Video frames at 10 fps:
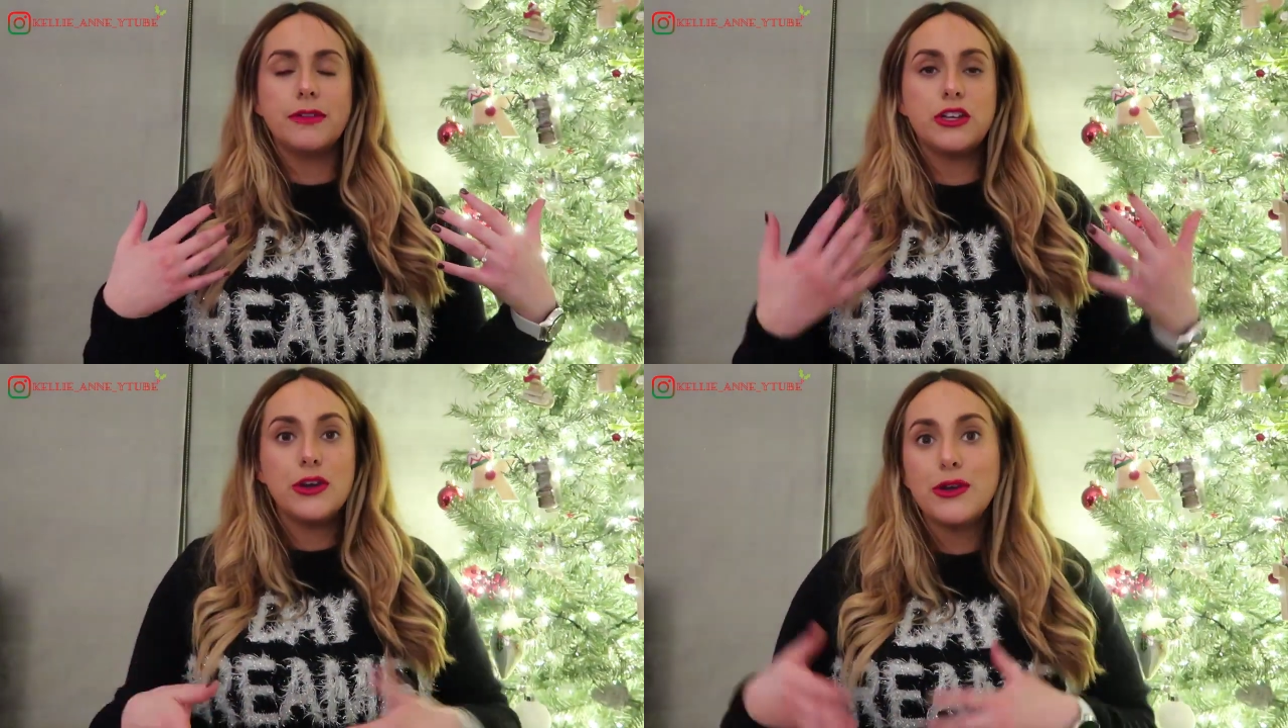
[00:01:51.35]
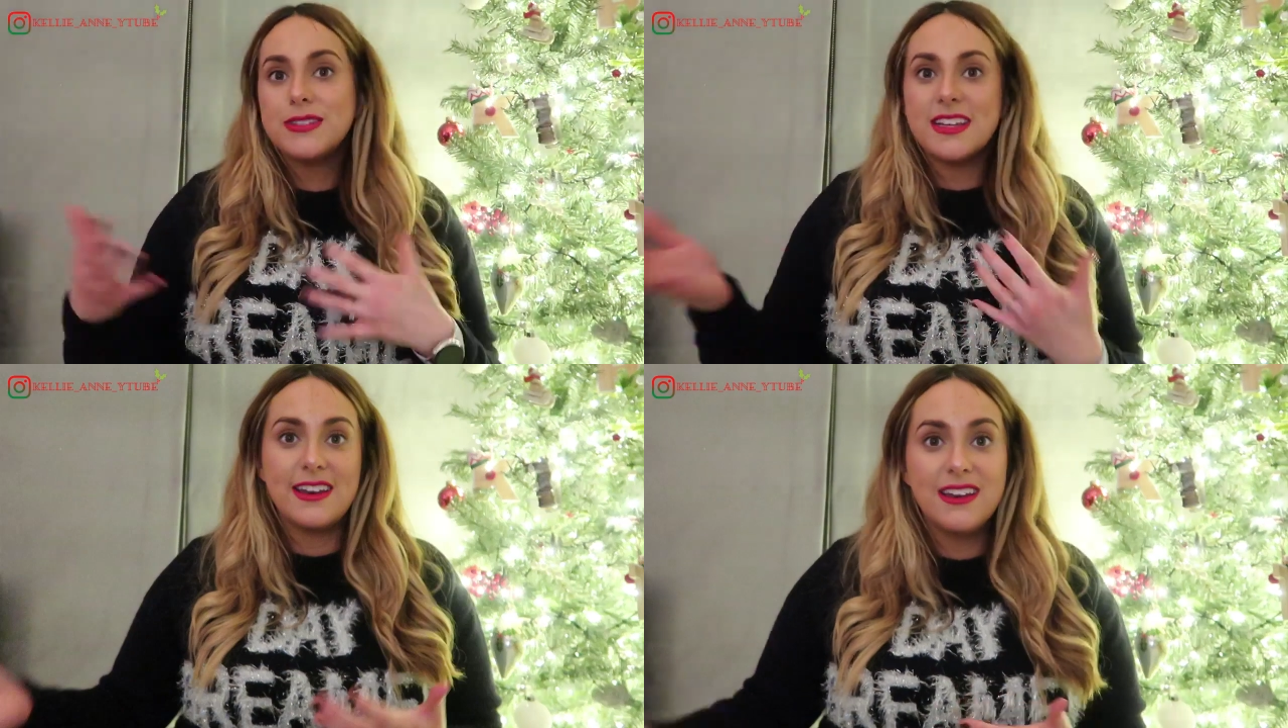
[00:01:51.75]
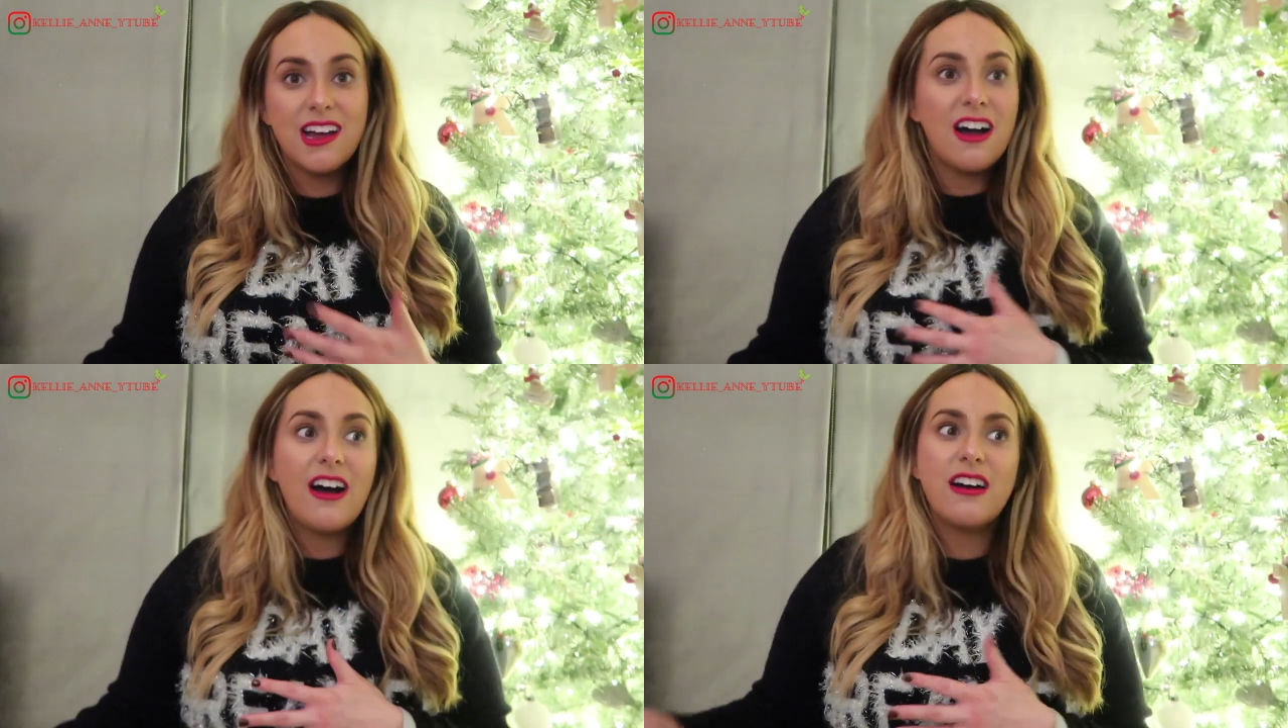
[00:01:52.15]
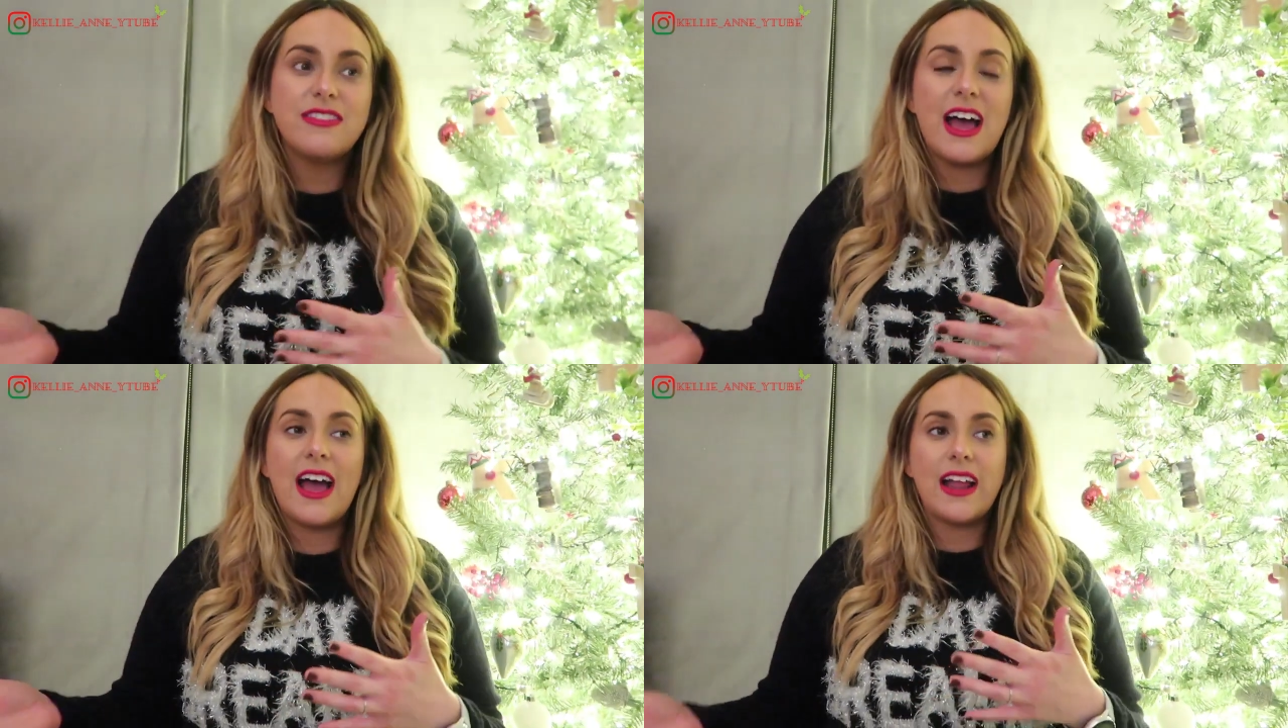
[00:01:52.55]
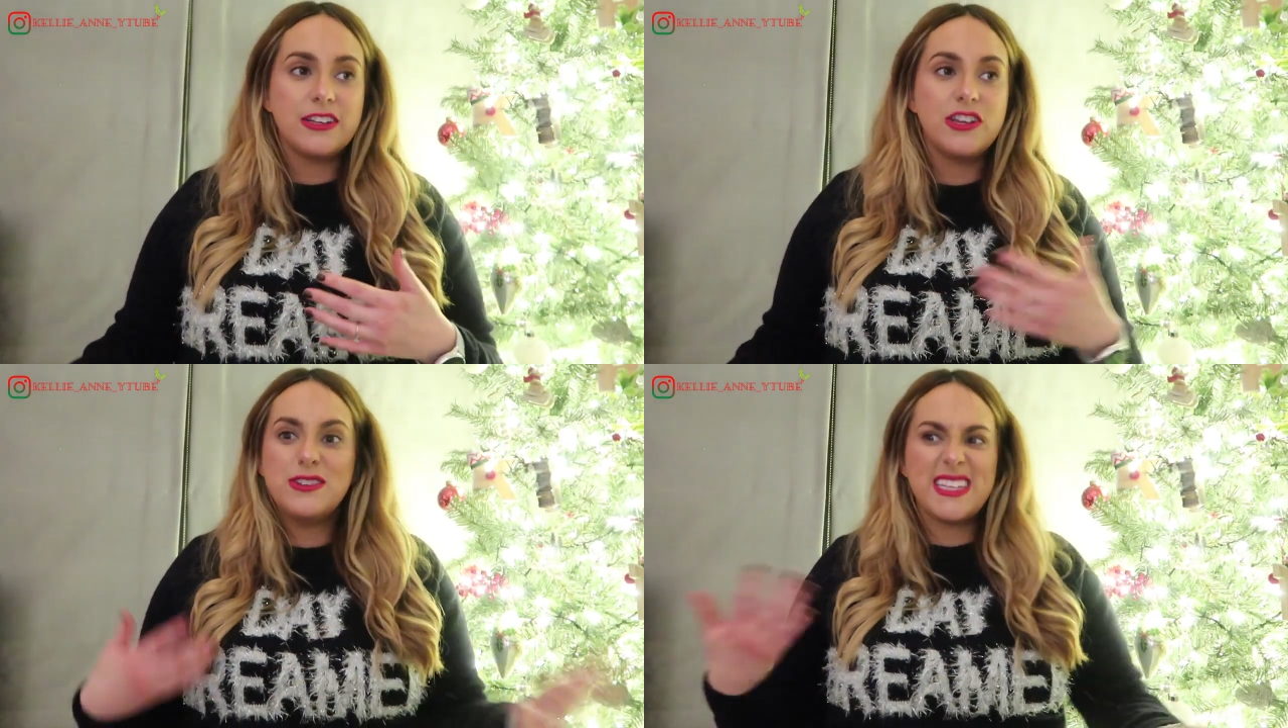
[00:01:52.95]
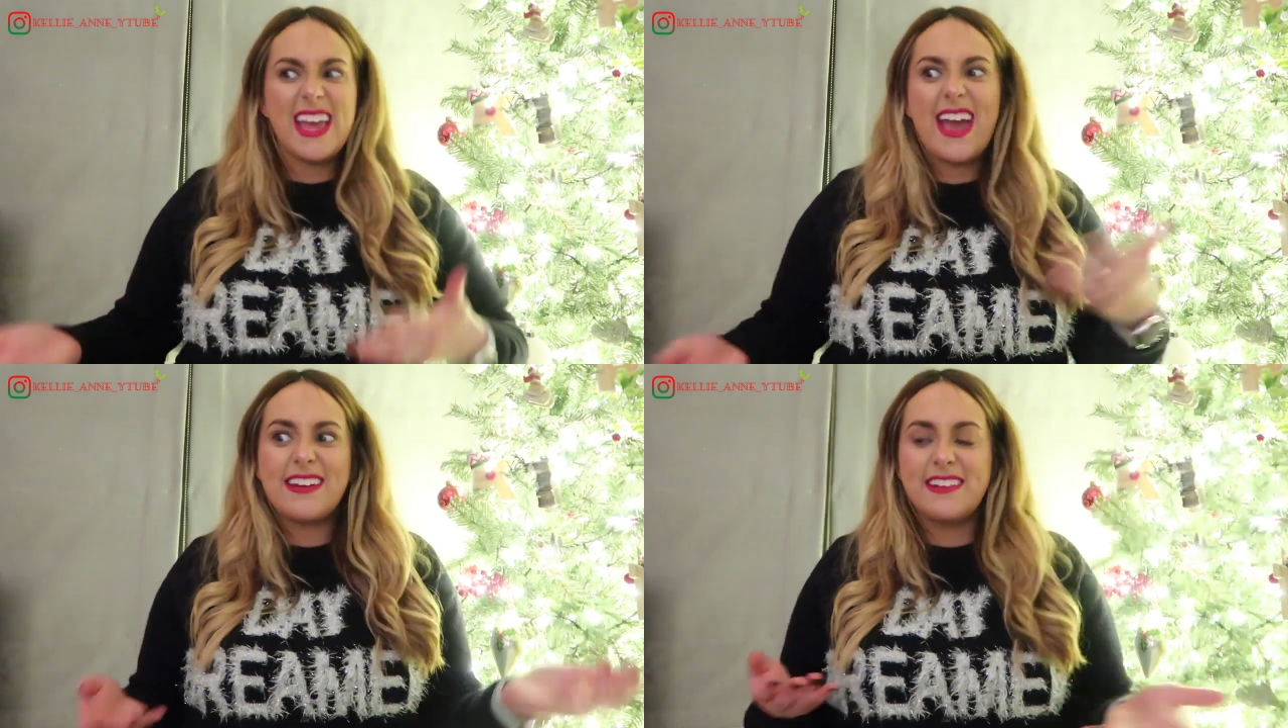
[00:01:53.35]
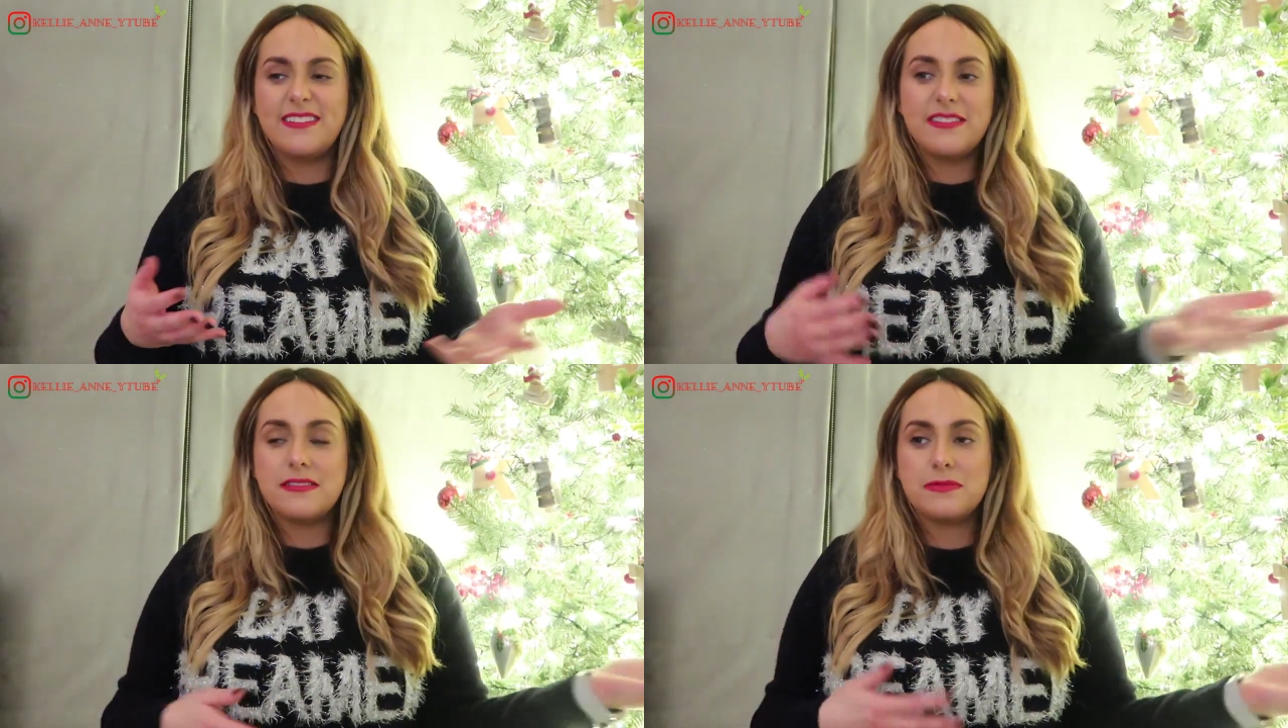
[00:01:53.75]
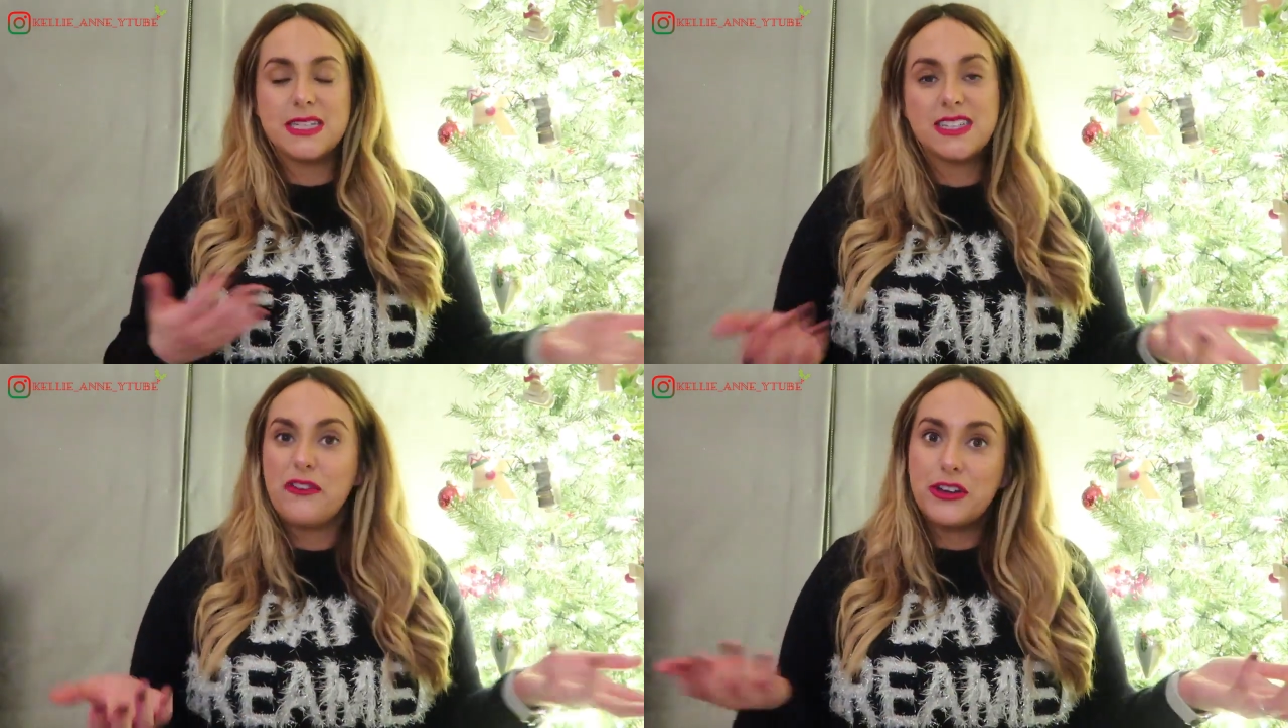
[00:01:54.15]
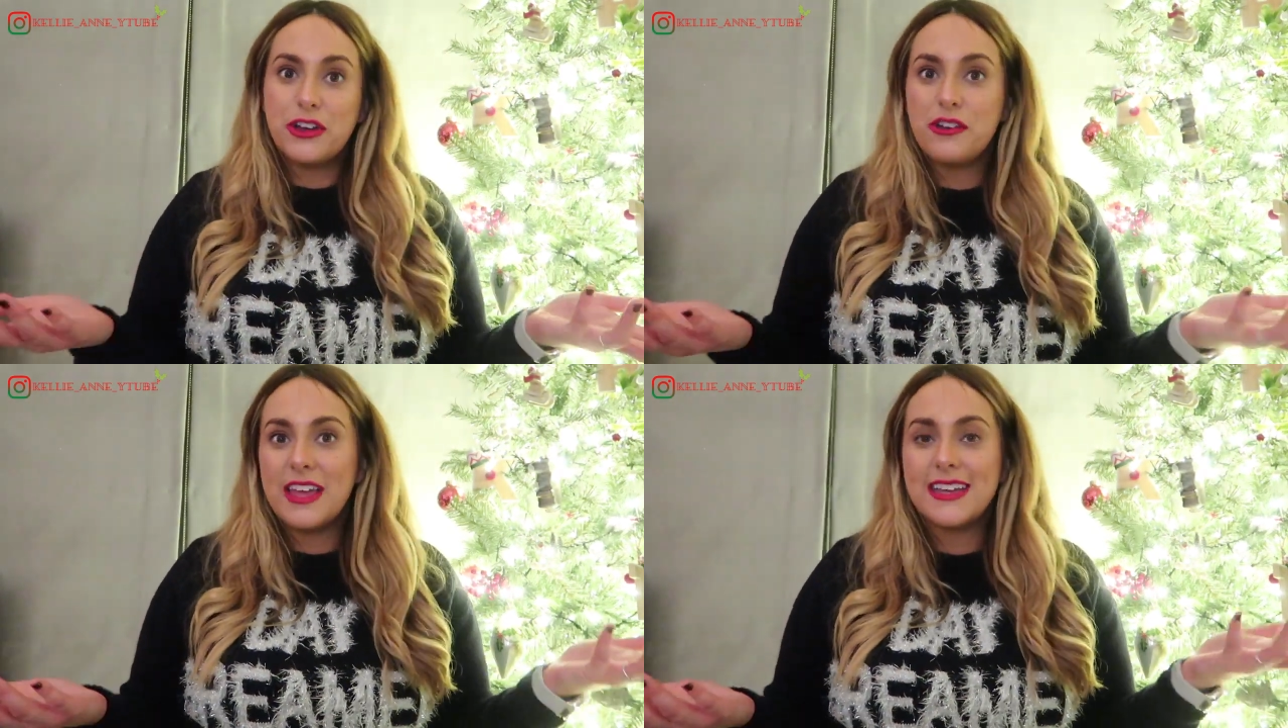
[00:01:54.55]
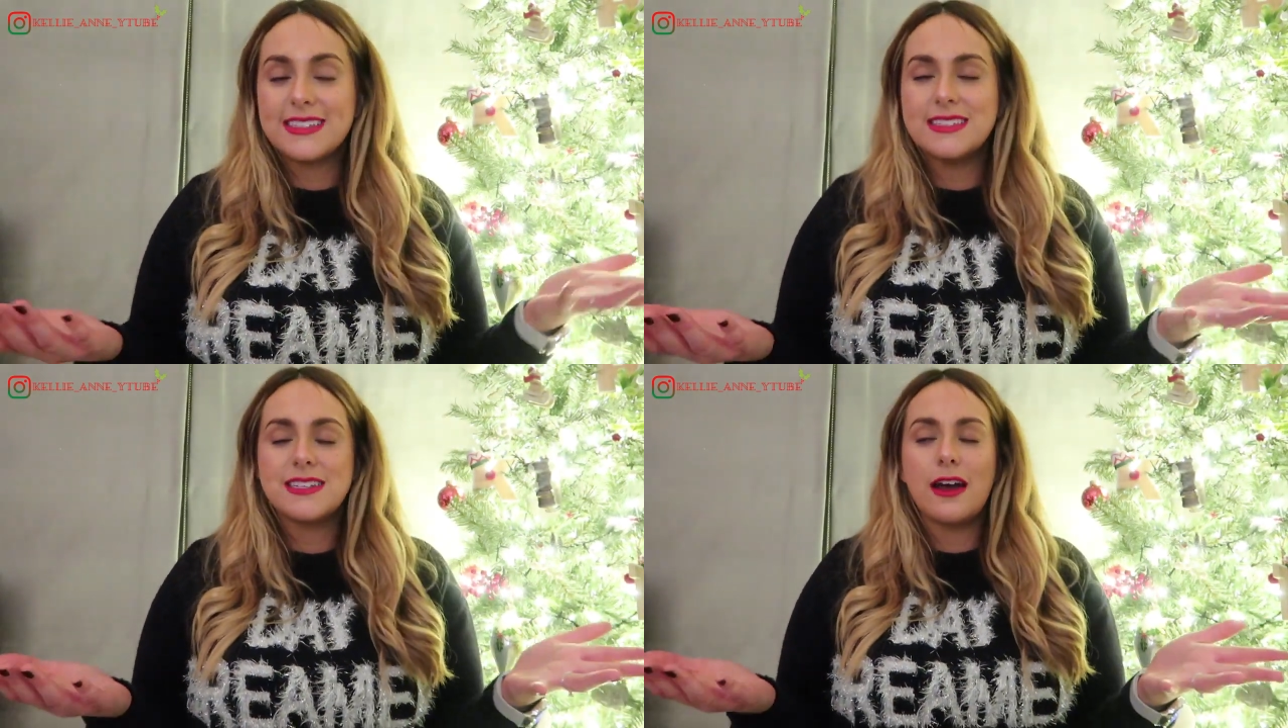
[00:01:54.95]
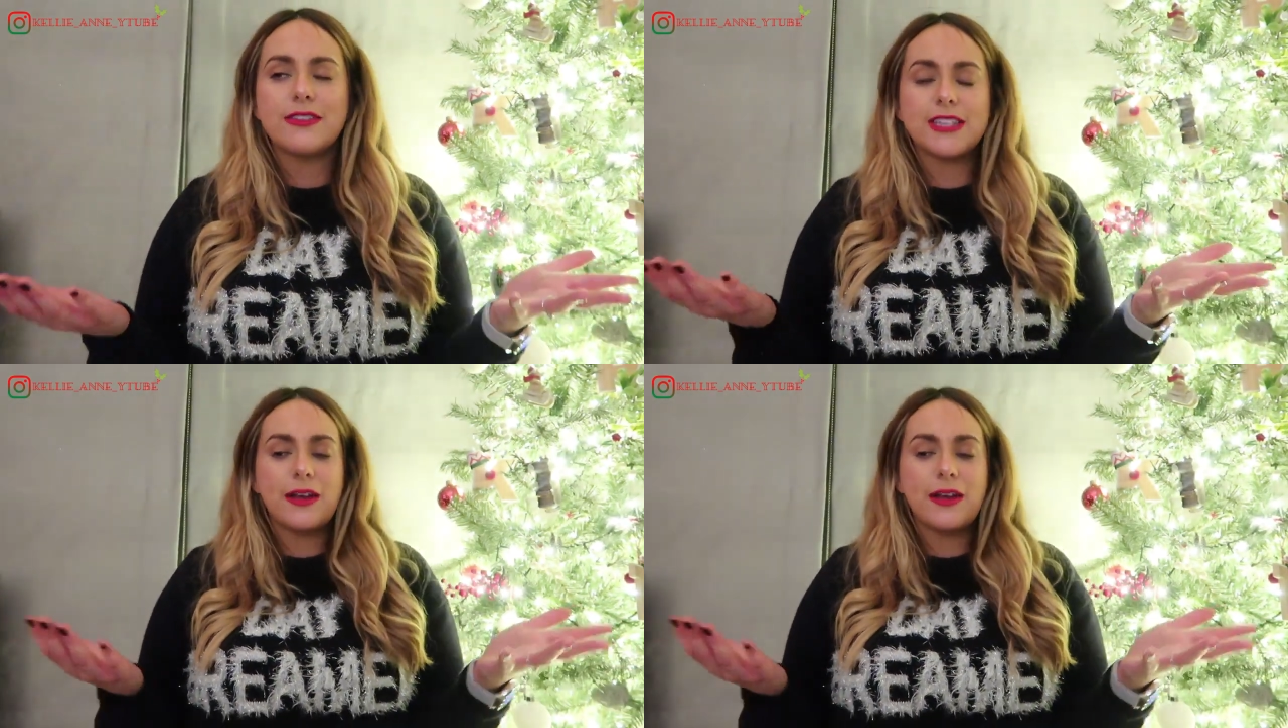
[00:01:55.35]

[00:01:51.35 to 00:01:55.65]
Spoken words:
use and love and use again and discover new things and stuff.